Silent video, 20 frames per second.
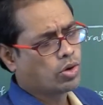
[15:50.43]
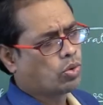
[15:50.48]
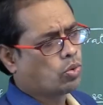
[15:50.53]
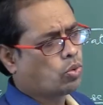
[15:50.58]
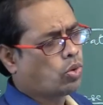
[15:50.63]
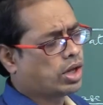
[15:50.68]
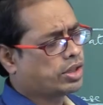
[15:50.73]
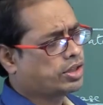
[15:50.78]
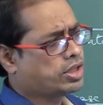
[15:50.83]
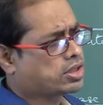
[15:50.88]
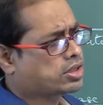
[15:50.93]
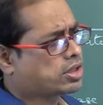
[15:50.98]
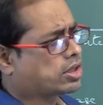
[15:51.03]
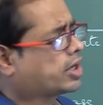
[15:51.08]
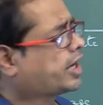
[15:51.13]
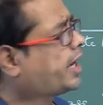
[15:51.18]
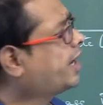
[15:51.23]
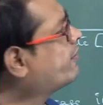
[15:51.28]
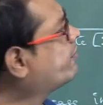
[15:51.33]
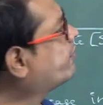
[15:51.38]
What this
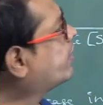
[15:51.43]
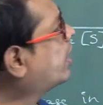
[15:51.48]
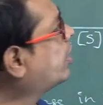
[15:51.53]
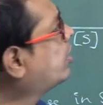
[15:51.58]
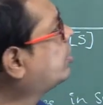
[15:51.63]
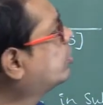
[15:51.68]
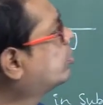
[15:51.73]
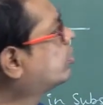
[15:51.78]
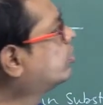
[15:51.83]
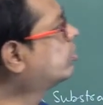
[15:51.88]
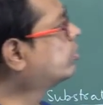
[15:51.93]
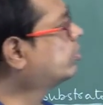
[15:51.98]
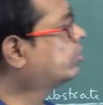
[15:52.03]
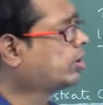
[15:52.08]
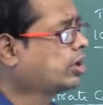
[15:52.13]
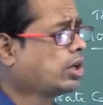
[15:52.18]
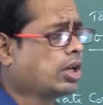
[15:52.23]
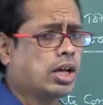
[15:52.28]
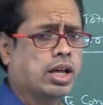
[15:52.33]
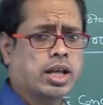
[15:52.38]
Km value
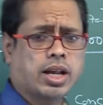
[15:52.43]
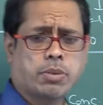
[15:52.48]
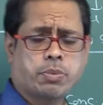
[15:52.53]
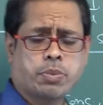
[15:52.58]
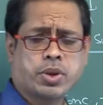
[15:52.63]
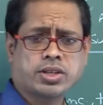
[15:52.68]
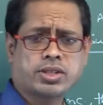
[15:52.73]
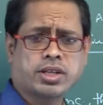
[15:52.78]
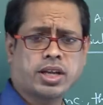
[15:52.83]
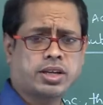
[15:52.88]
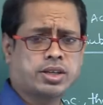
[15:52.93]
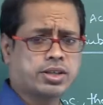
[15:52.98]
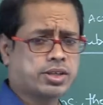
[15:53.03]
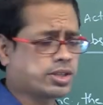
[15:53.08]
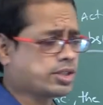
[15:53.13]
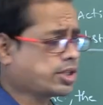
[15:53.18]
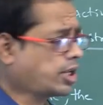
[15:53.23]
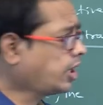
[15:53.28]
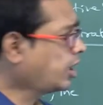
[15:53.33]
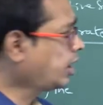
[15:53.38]
represents,
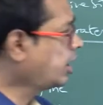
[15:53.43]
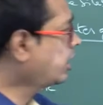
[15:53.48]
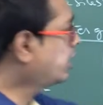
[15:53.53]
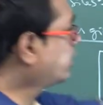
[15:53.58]
see